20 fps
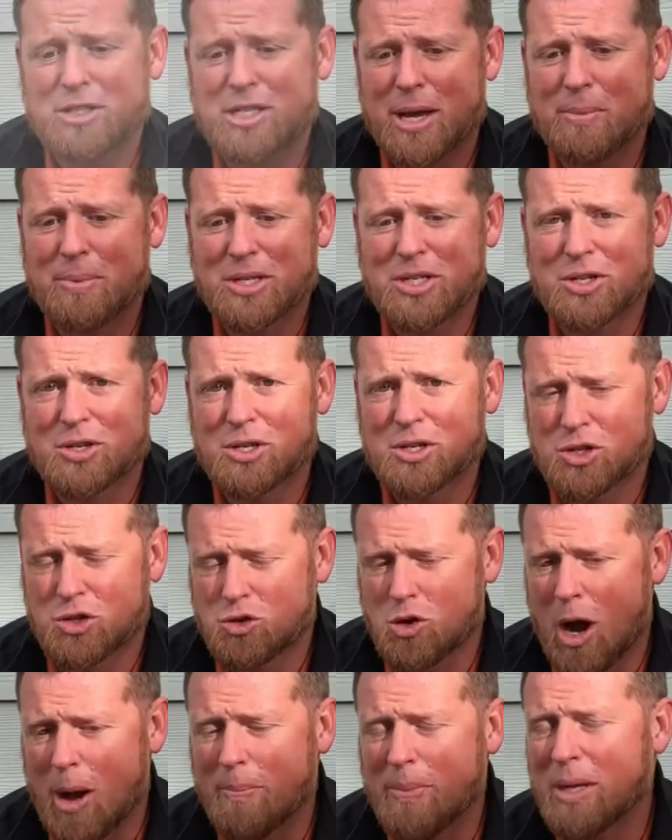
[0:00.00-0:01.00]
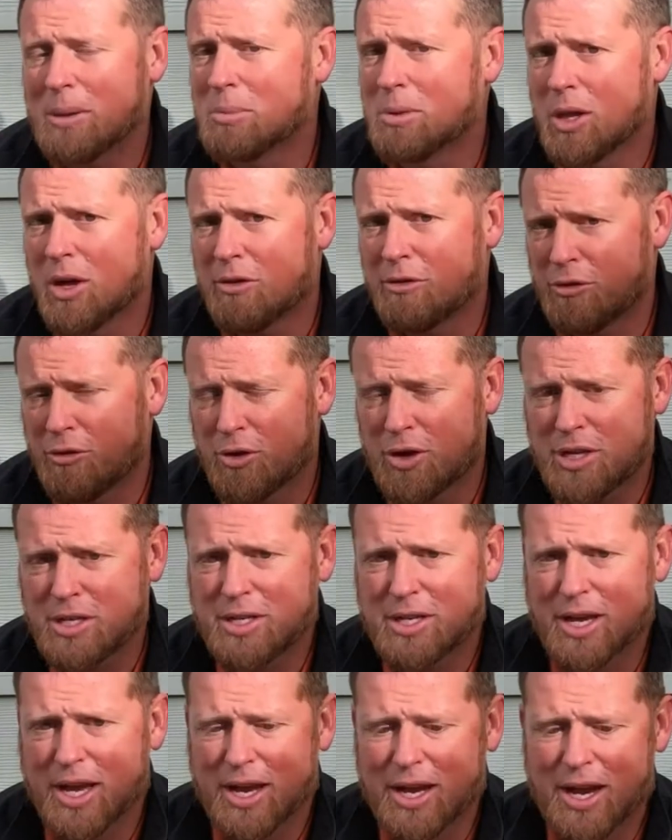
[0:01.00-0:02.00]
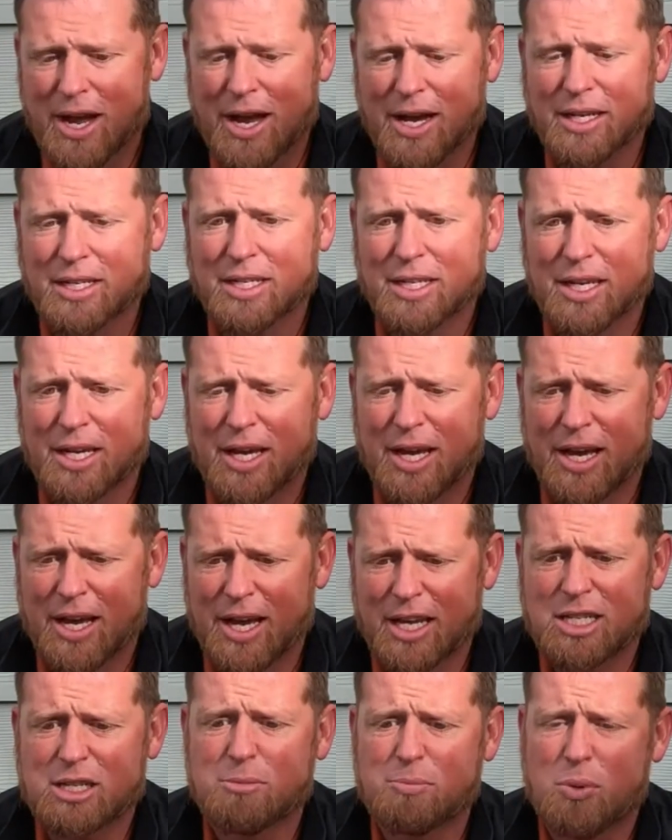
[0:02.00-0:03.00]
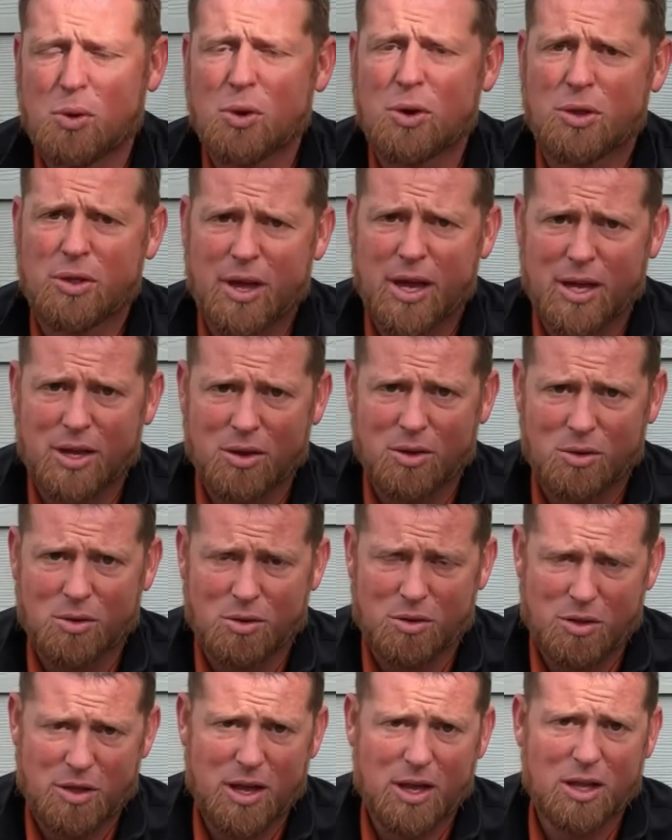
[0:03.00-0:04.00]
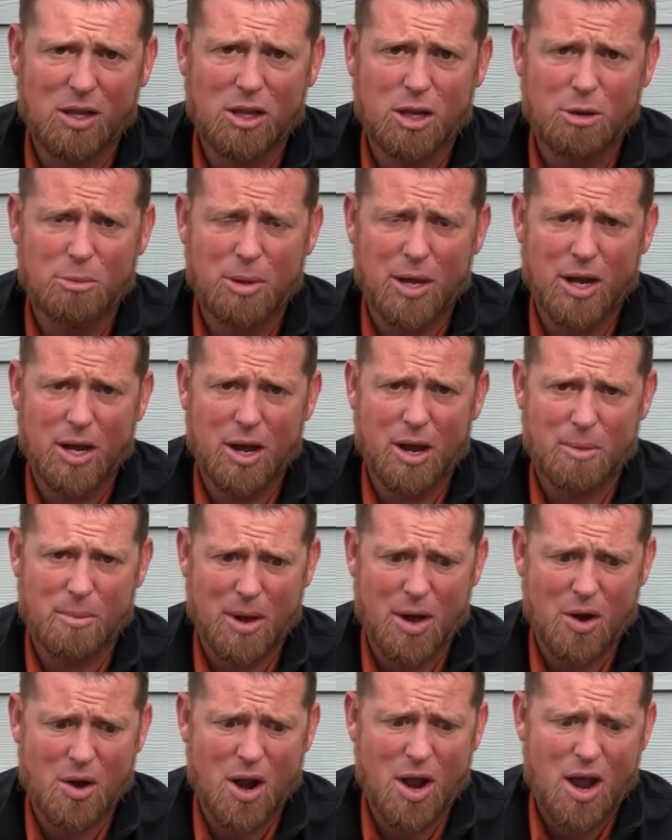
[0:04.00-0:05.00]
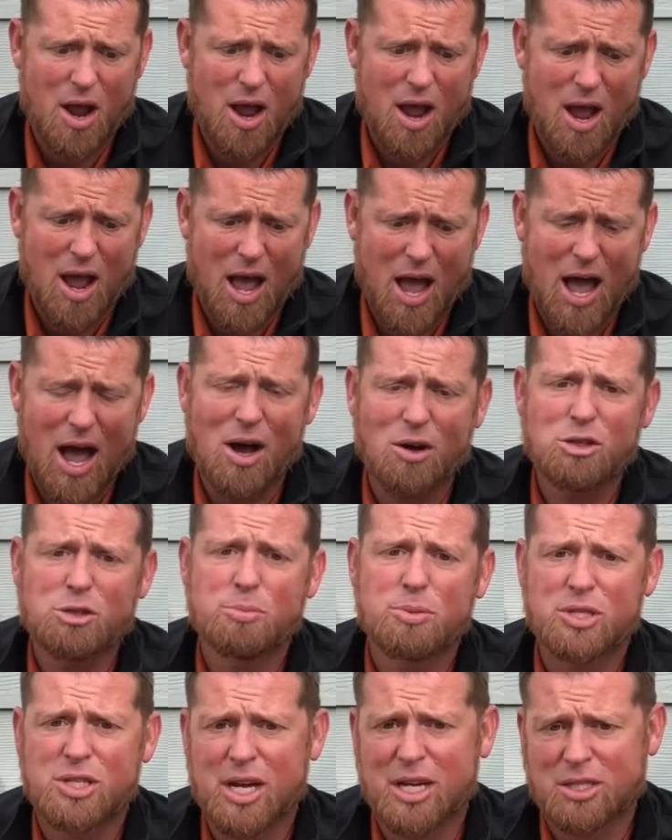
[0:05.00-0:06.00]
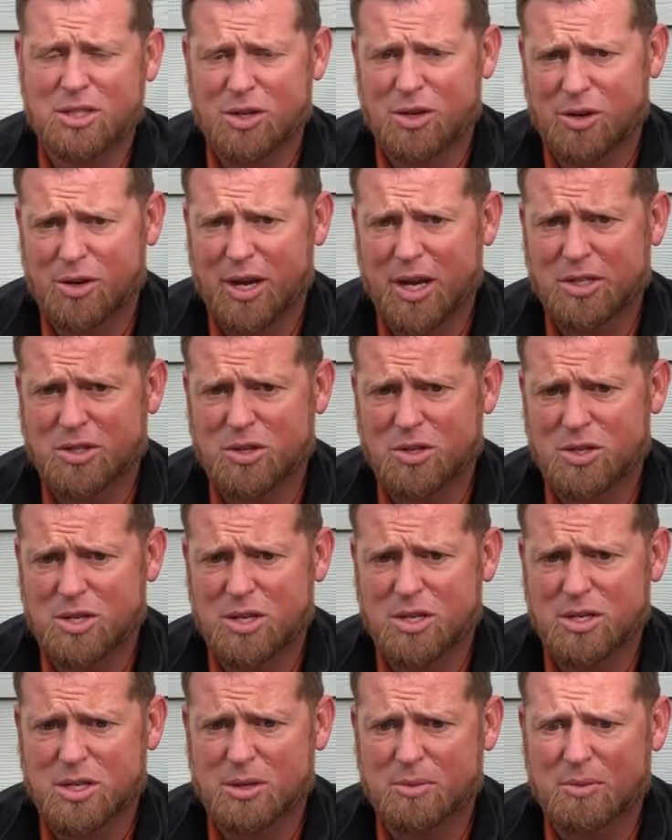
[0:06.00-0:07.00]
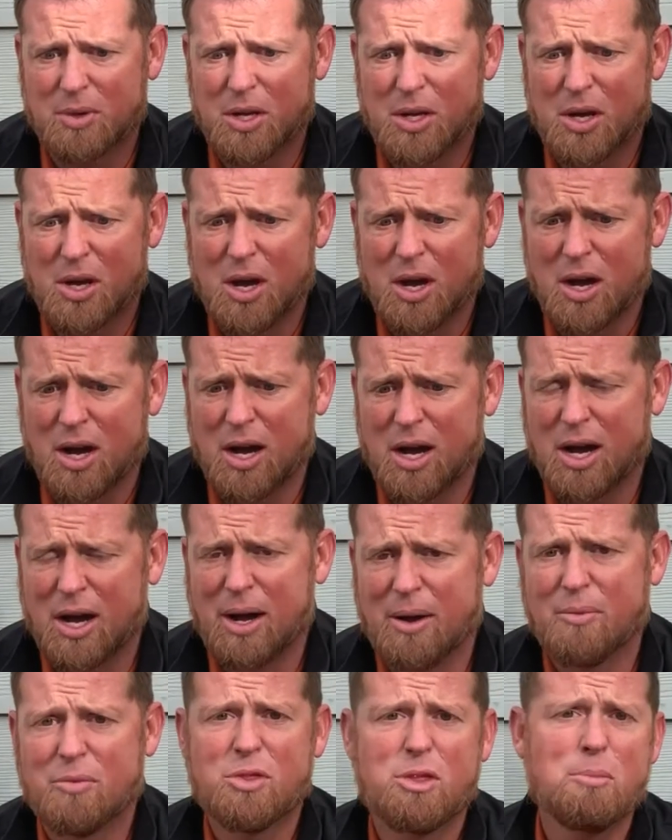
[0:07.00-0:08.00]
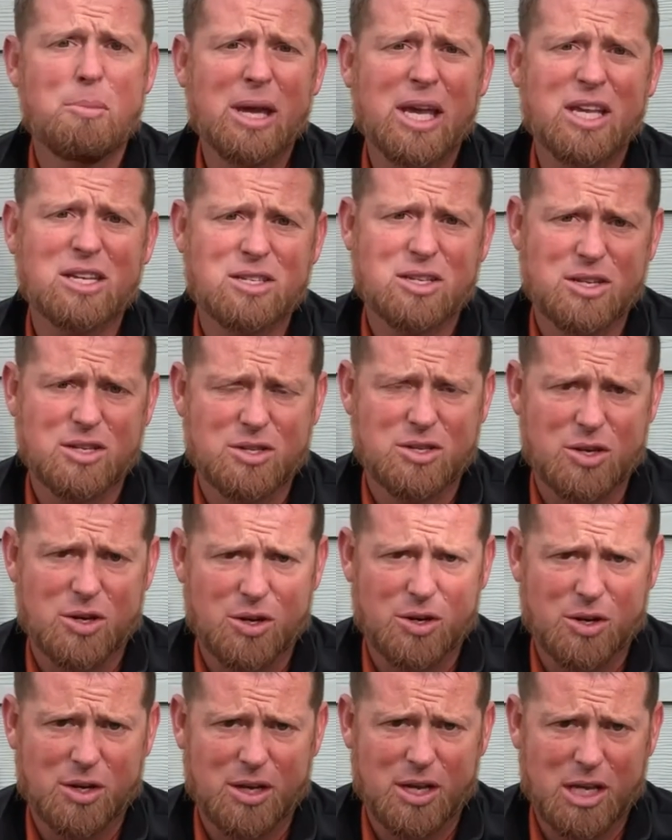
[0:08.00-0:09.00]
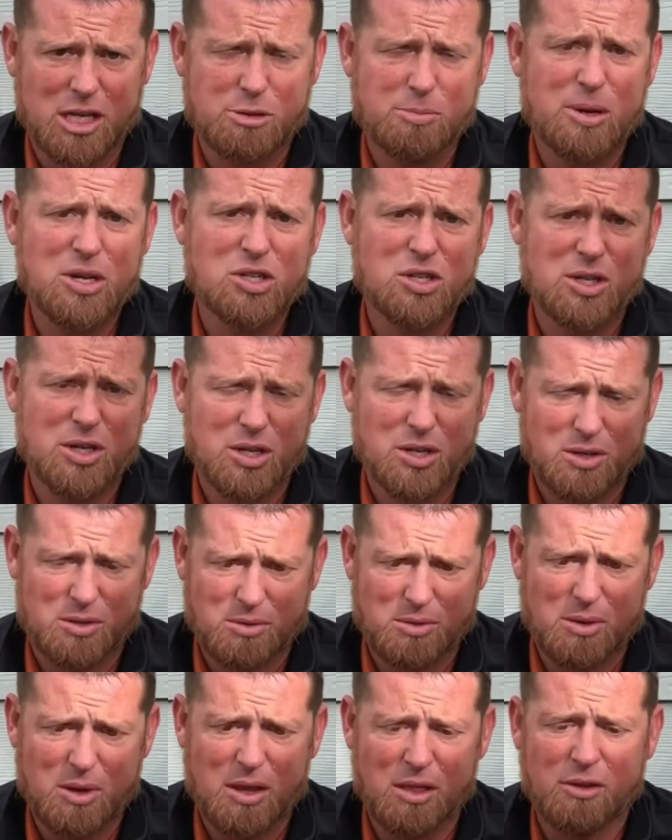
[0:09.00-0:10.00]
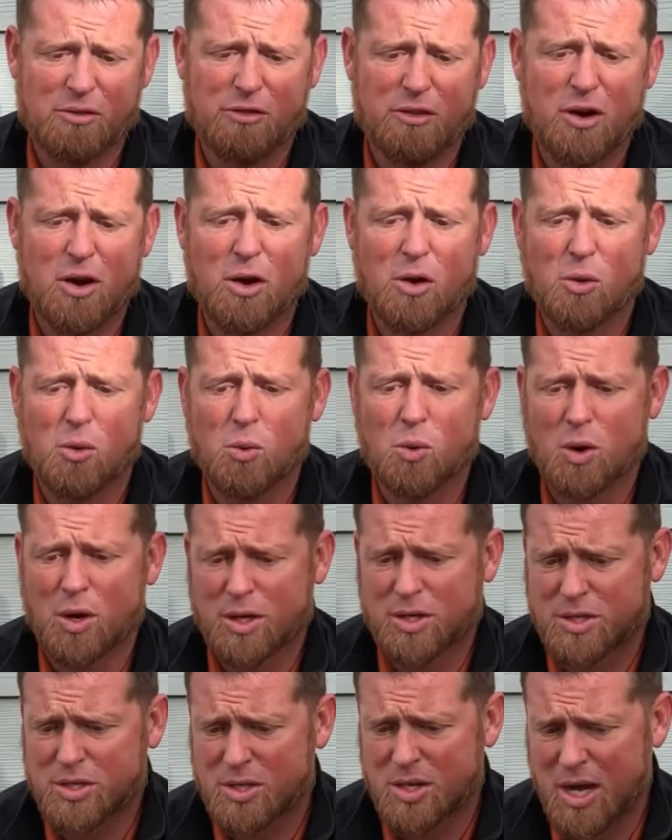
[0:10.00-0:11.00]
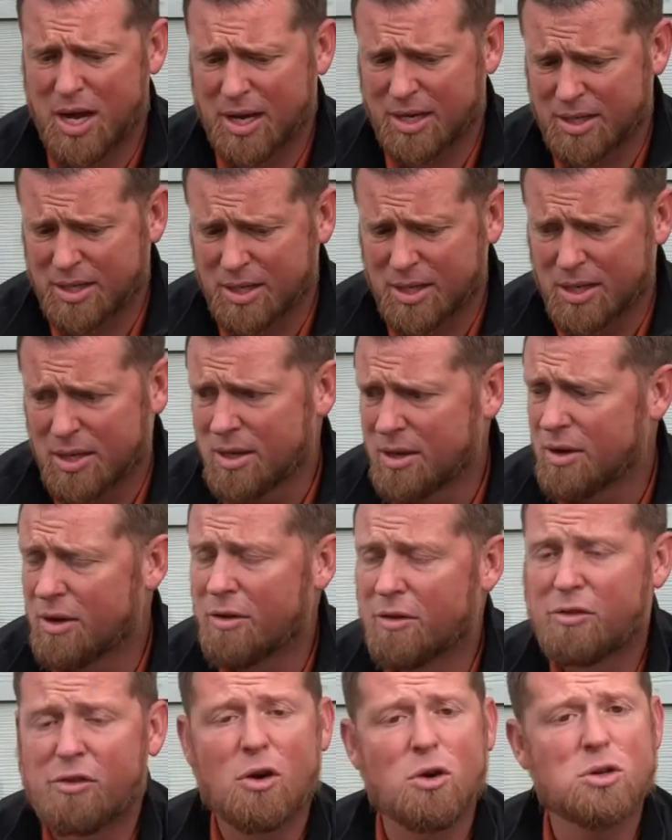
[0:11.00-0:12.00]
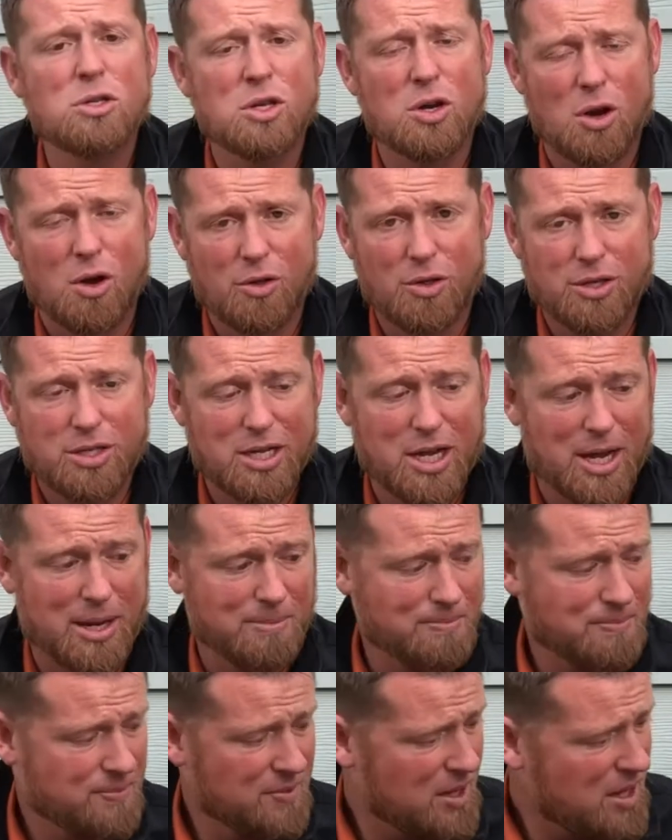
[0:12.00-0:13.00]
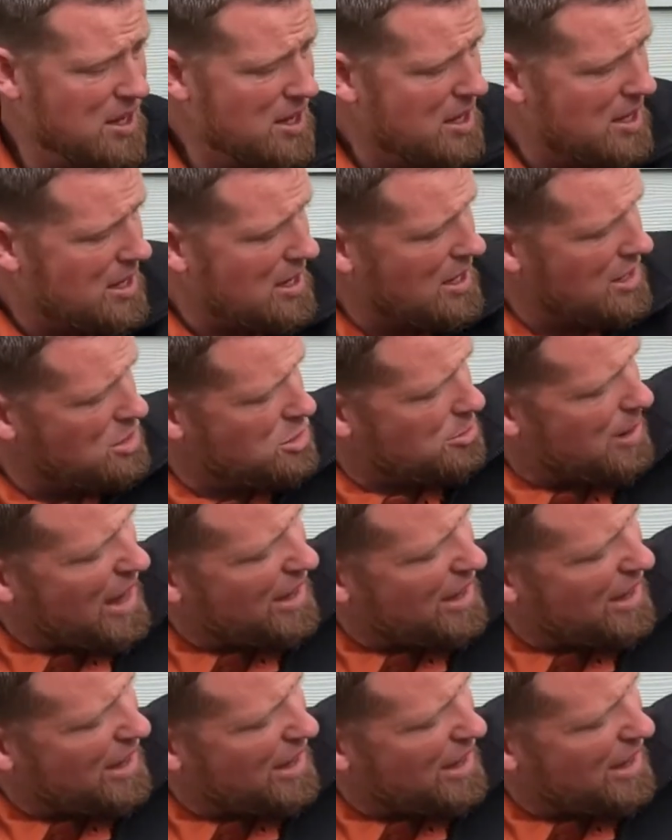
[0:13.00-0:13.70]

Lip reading: temperatures dropping below freezing at night, it's important that you think a little bit about how to protect your irrigation system. The biggest concern, especially in the fall where it's not frozen all the time, is your